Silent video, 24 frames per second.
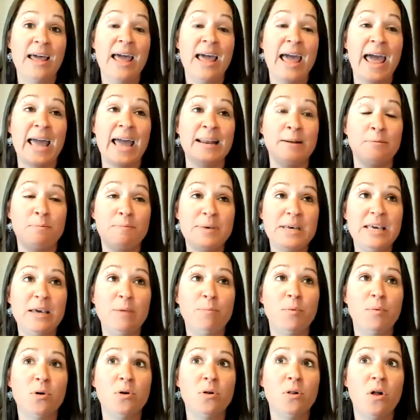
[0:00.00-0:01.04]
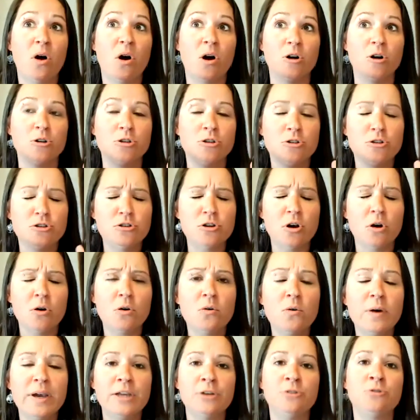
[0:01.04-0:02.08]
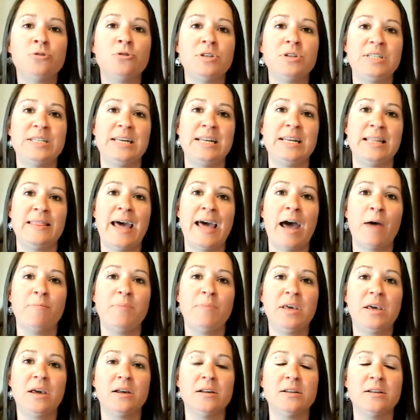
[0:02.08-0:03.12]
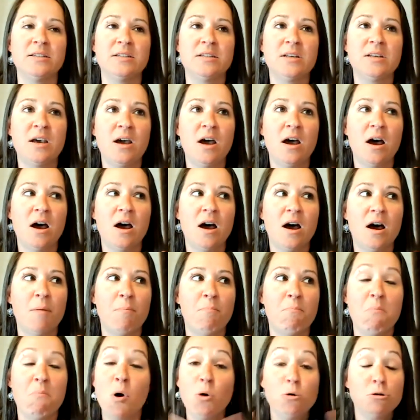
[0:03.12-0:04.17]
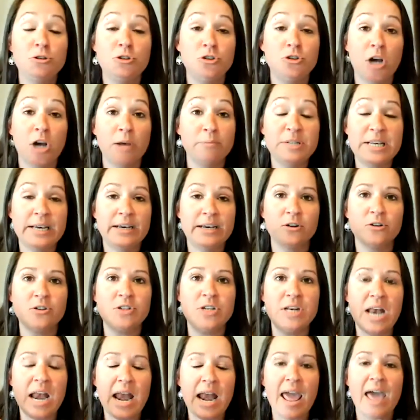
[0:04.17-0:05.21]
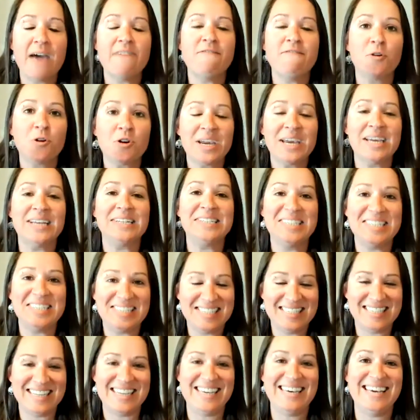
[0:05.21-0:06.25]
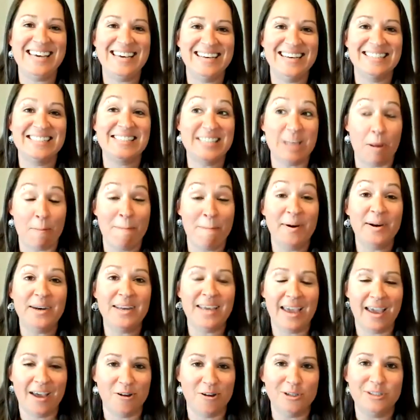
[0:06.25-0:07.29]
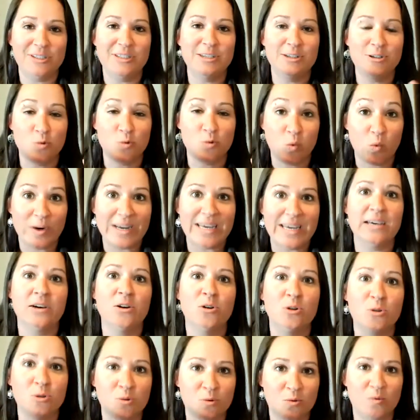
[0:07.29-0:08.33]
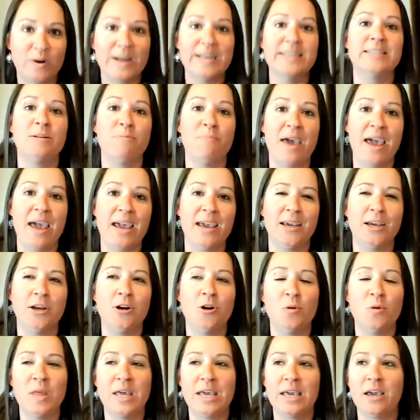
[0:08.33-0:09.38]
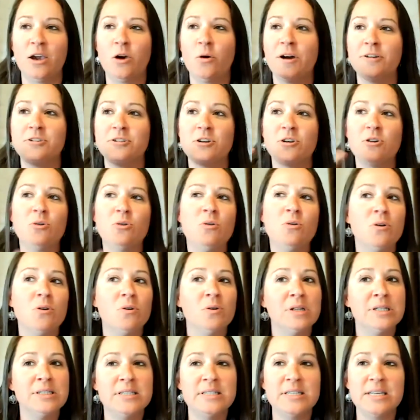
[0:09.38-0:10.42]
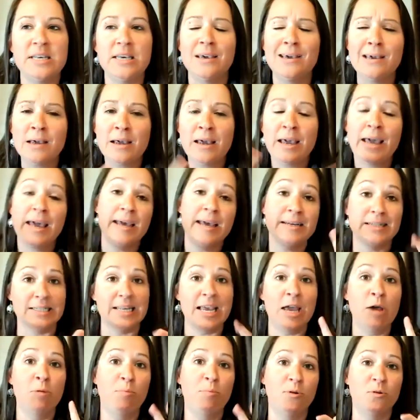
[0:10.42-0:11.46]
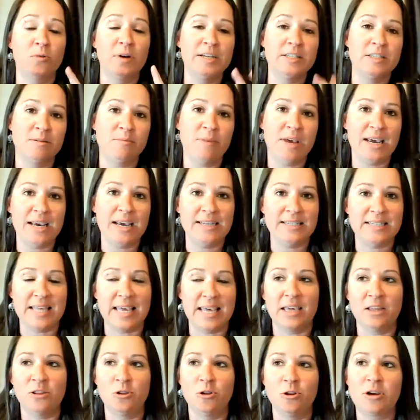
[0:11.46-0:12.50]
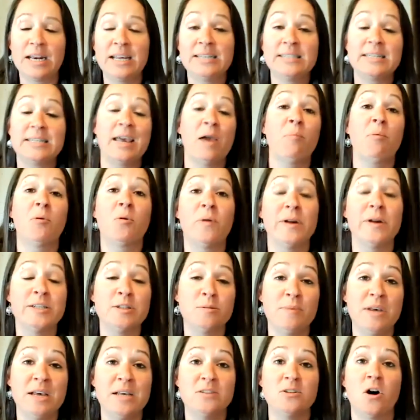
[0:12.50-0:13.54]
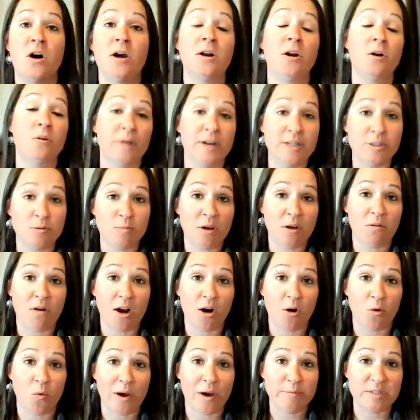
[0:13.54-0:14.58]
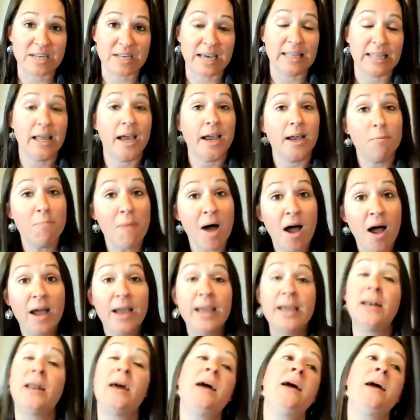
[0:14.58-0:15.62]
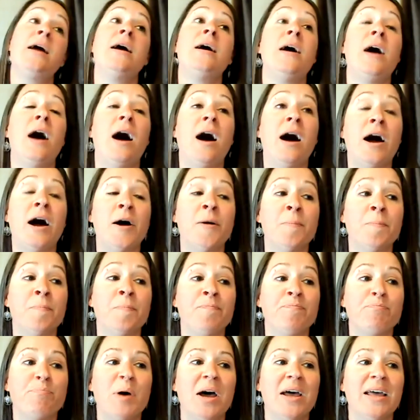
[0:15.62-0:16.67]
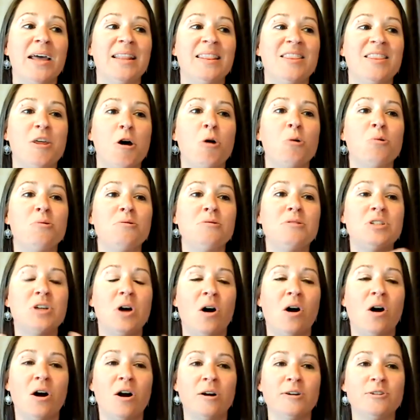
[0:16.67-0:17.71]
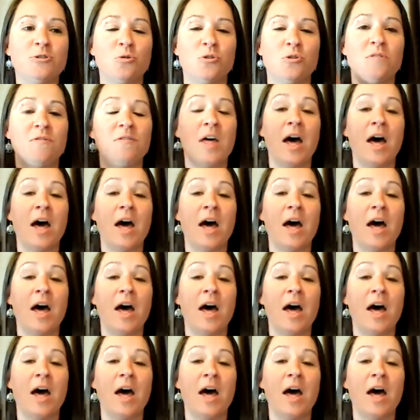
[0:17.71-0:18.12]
And people are so interested in that because most job seekers never get to see somebody else's real resume. They can go out to Google and see example resumes. They can look at example resumes on a resume writer website like mine. But those are sort of the